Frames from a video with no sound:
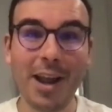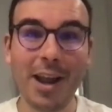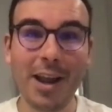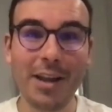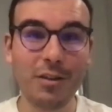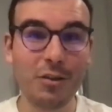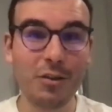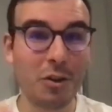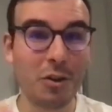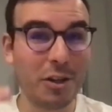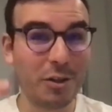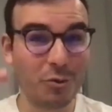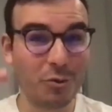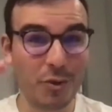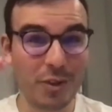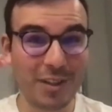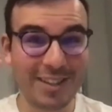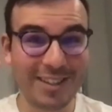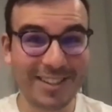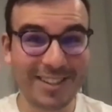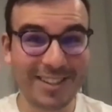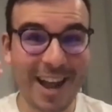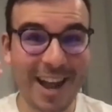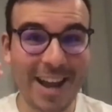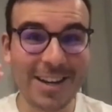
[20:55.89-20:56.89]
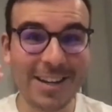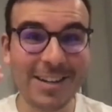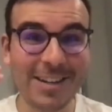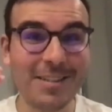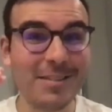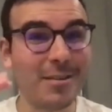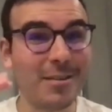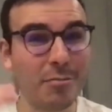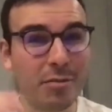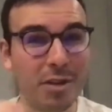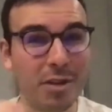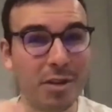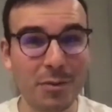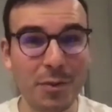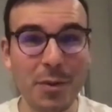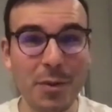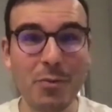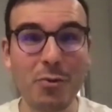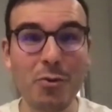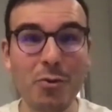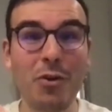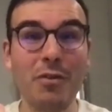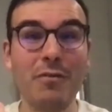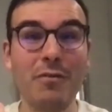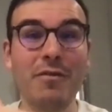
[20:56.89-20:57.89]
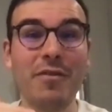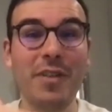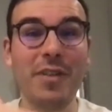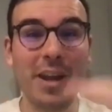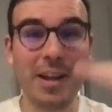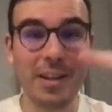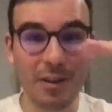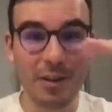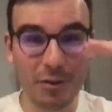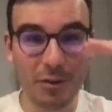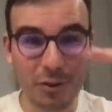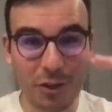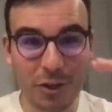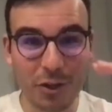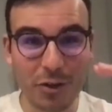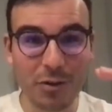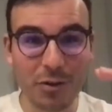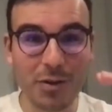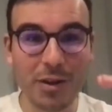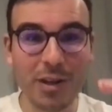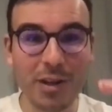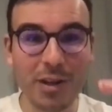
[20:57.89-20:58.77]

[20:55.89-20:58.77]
It's not necessarily the standard. And sometimes people conflate those two.